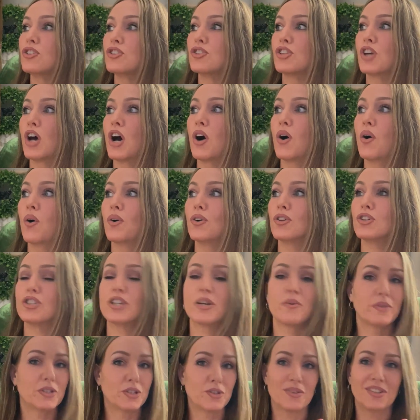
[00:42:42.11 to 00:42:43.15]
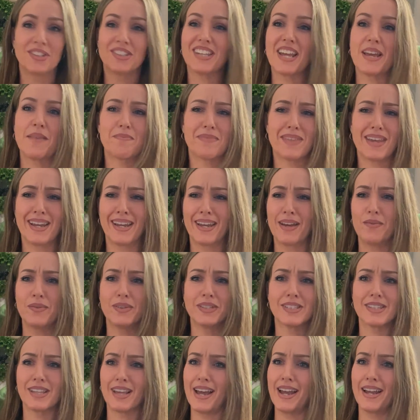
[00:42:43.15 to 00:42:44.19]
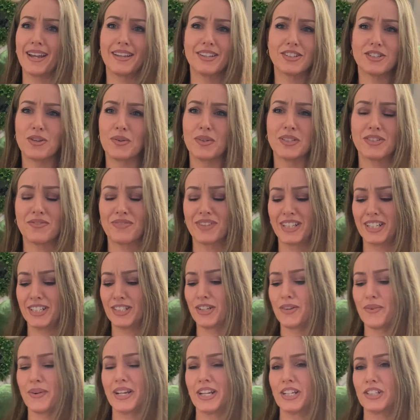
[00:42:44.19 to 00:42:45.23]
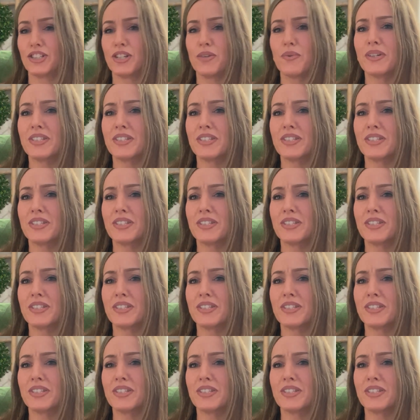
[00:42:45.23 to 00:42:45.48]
So she would do the same thing. It was like she wasn't really doing it.